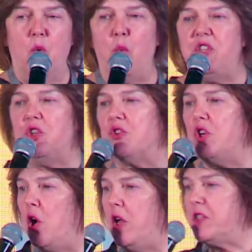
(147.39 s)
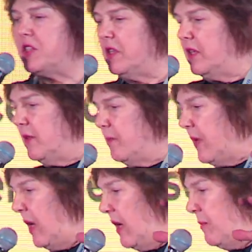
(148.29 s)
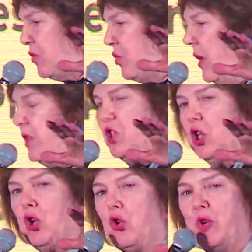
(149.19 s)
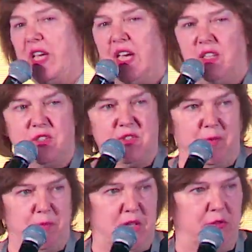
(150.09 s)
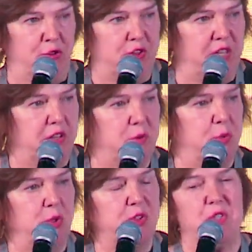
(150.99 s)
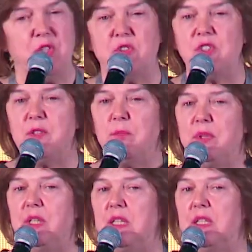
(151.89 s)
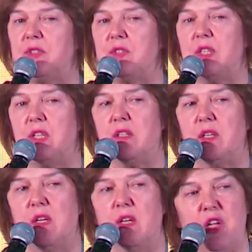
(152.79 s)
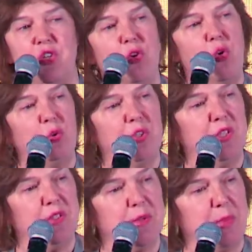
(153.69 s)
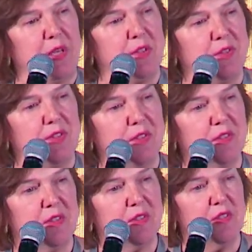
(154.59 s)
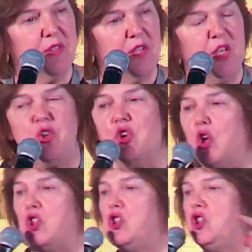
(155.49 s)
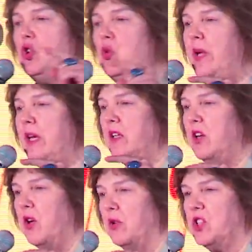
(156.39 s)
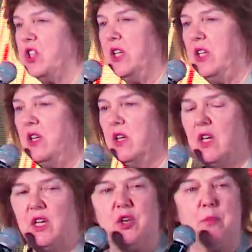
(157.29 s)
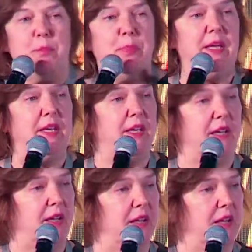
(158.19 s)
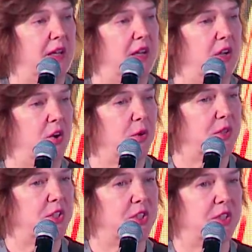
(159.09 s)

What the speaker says: When you're not trying to create something for the other person. You're simply listening and you're holding the space. You're not doing coaching, you're being a coach.